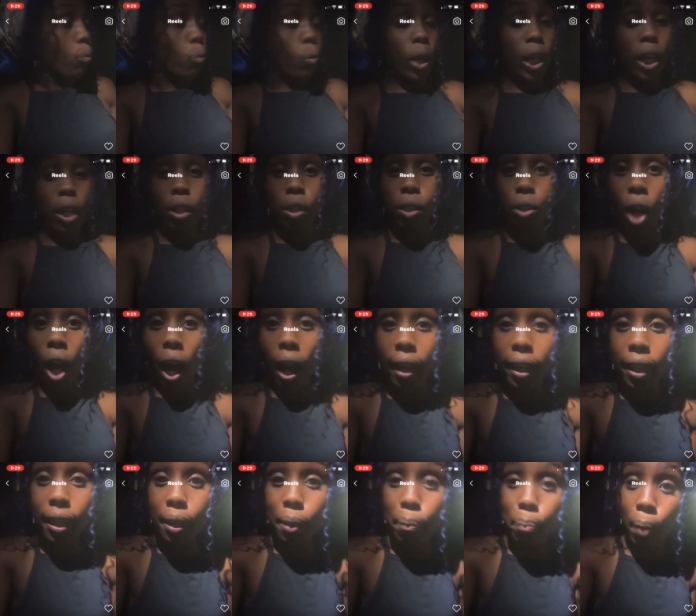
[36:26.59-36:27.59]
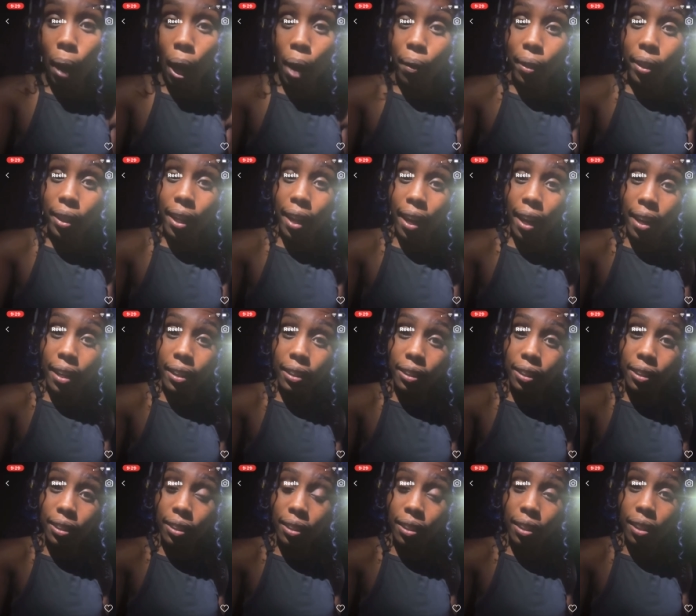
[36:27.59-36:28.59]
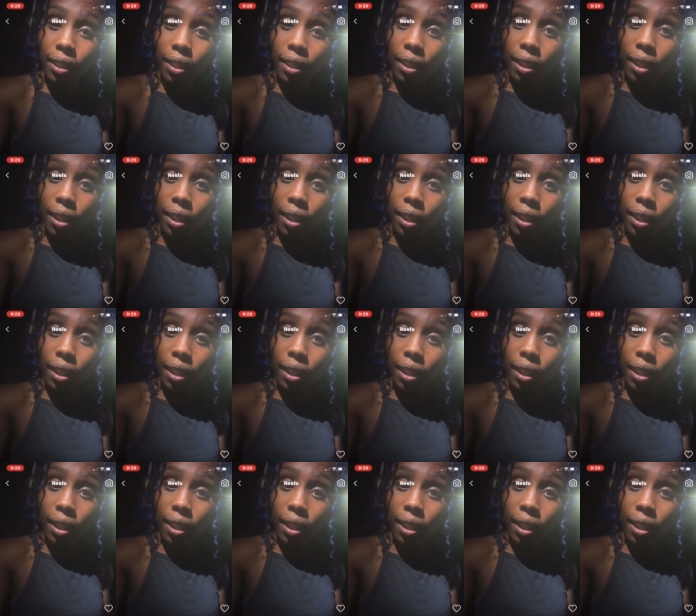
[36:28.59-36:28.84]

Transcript: We're talking about kids?